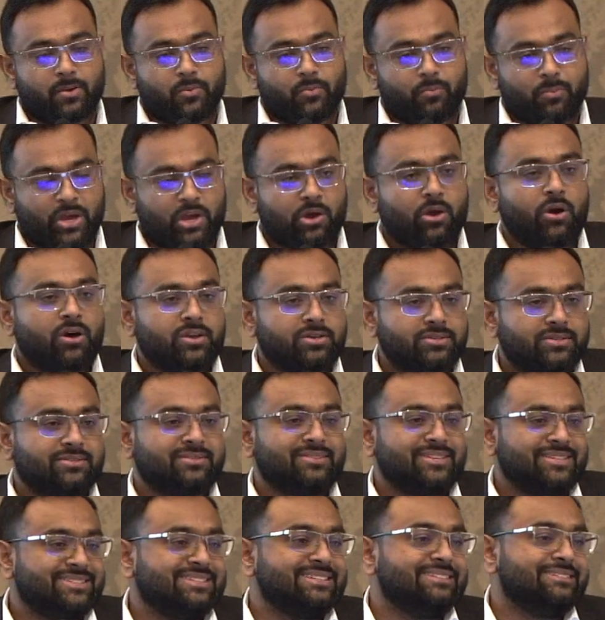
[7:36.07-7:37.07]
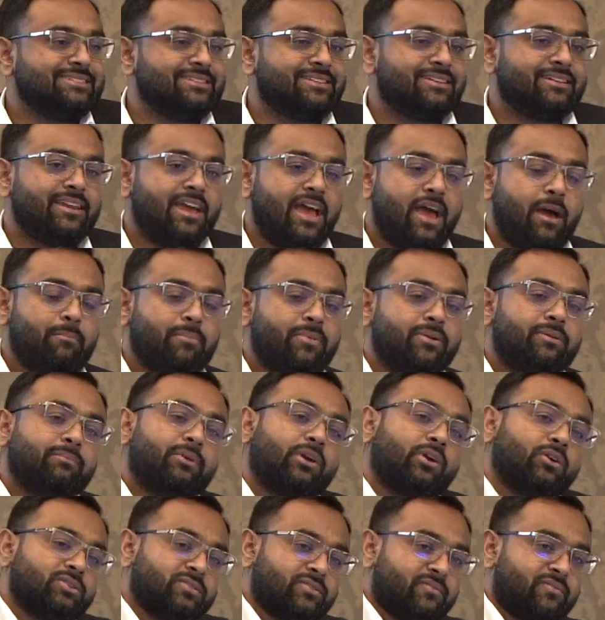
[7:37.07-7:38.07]
because this incident happened,
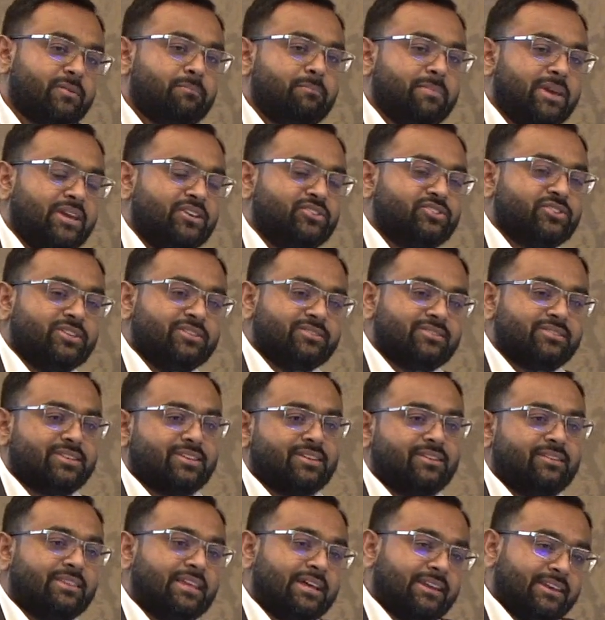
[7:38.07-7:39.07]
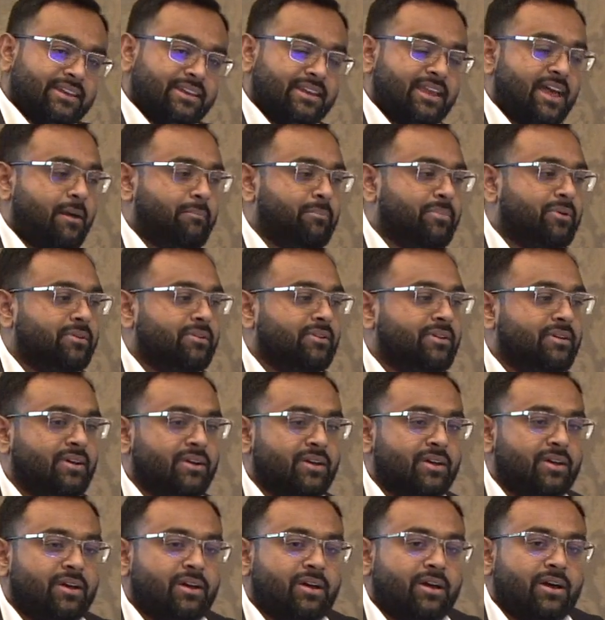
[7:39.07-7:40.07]
because of a major incident that did happen
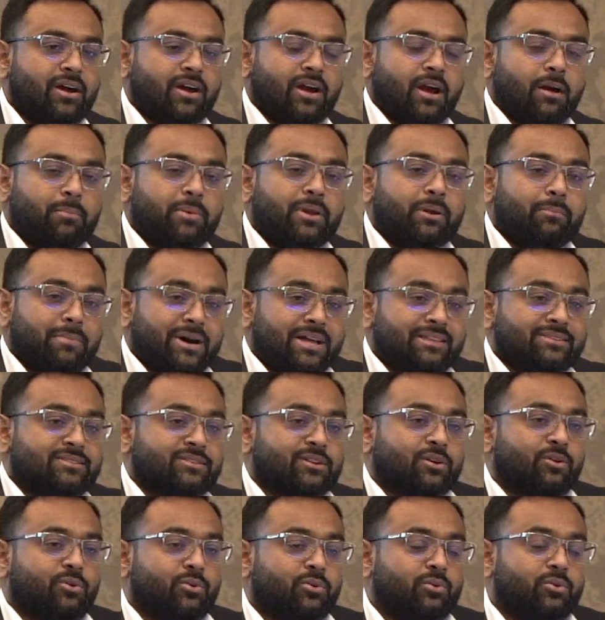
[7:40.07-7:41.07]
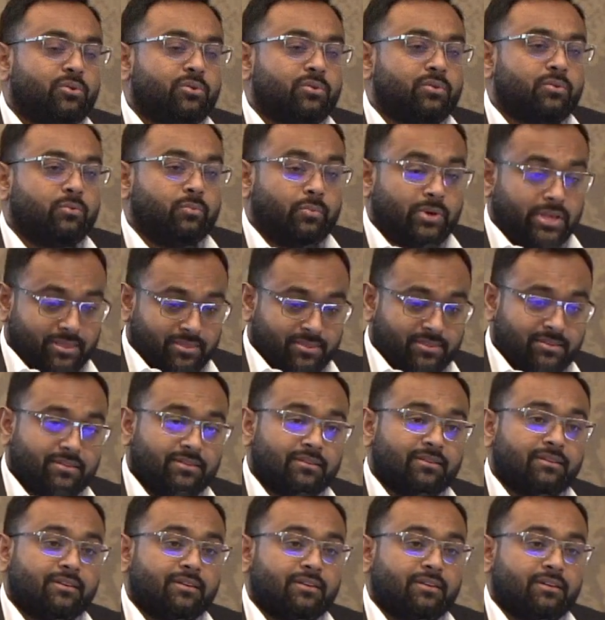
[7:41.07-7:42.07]
a couple of months ago with
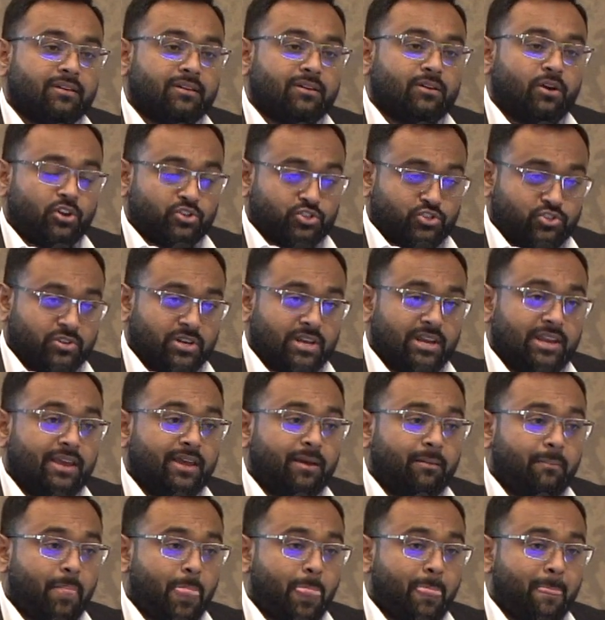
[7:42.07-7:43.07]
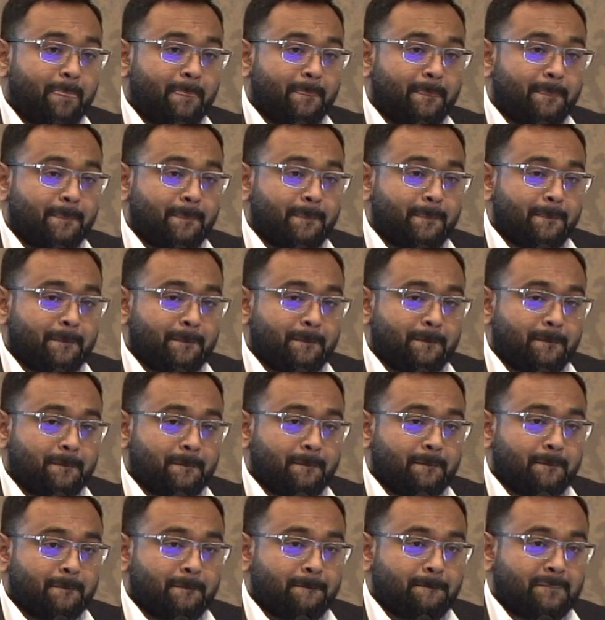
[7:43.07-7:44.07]
Australia,
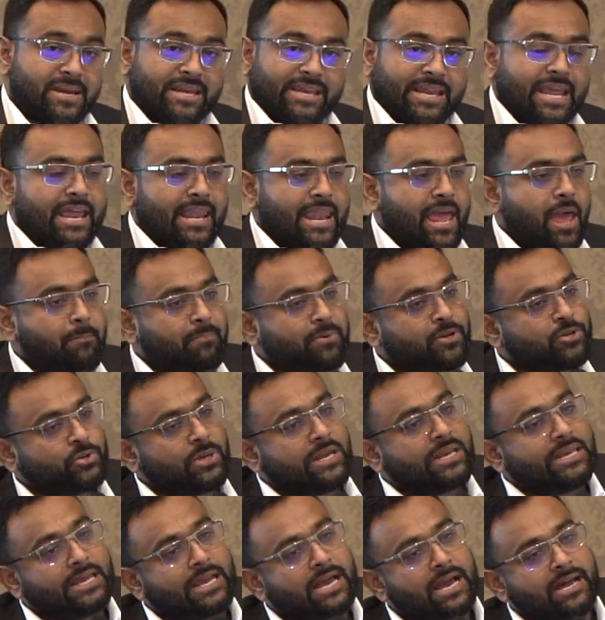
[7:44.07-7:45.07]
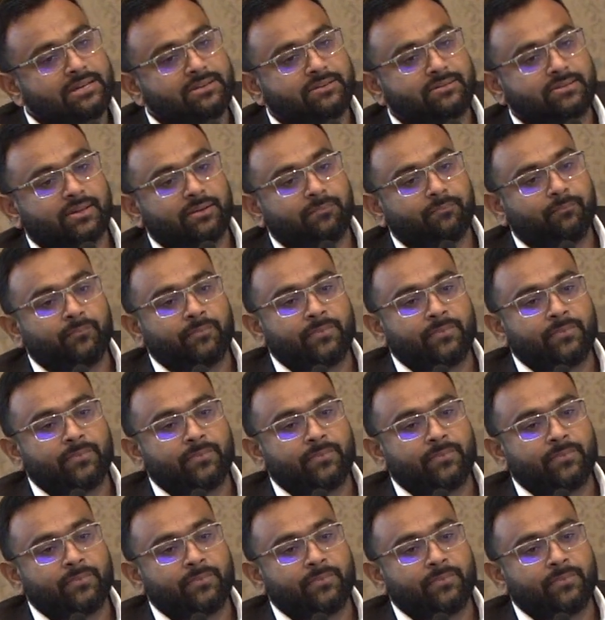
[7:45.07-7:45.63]
but it can happen to any country.